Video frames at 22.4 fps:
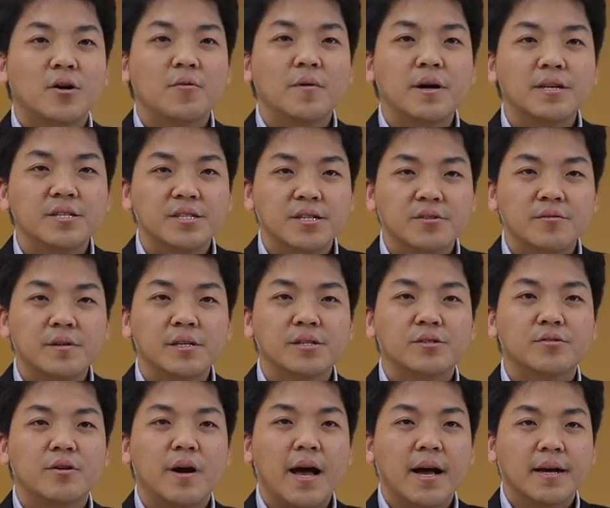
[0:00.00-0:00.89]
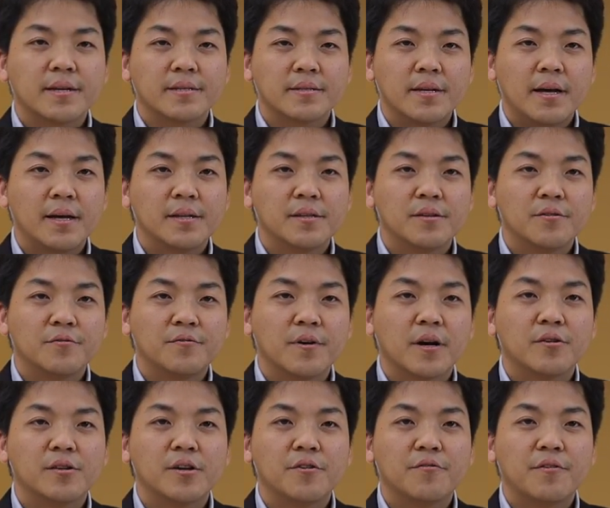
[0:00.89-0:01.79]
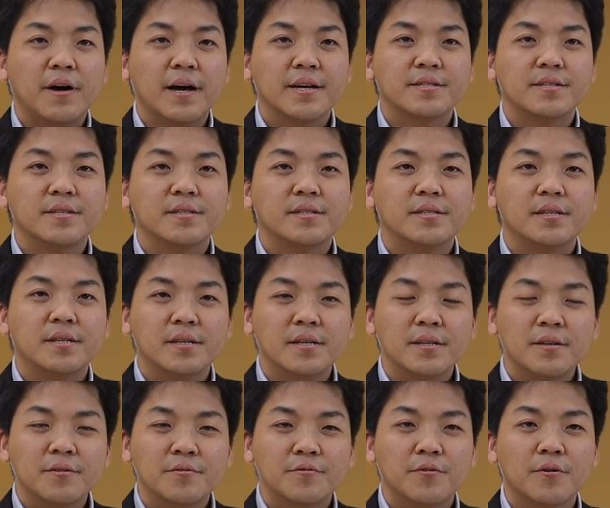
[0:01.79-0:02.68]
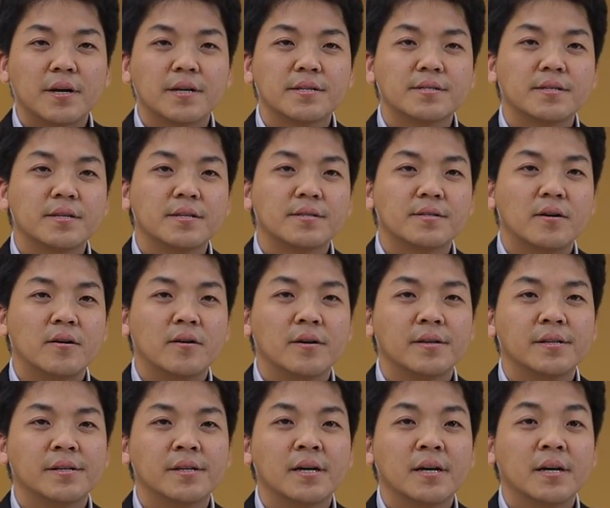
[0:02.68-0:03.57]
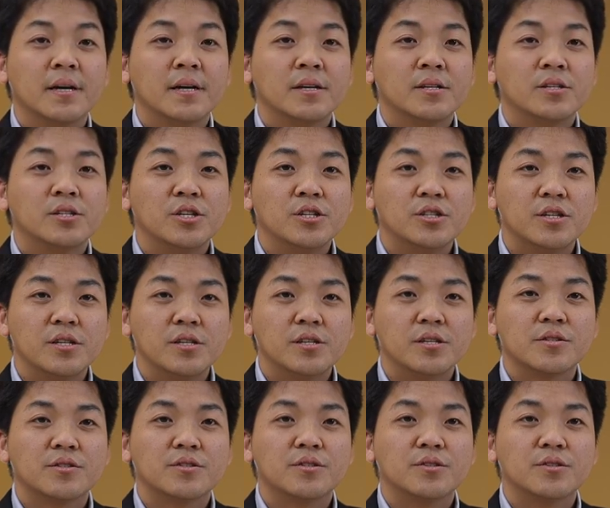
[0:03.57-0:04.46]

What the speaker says: software engineering tracks at the Faculty of ICT focuses on teaching the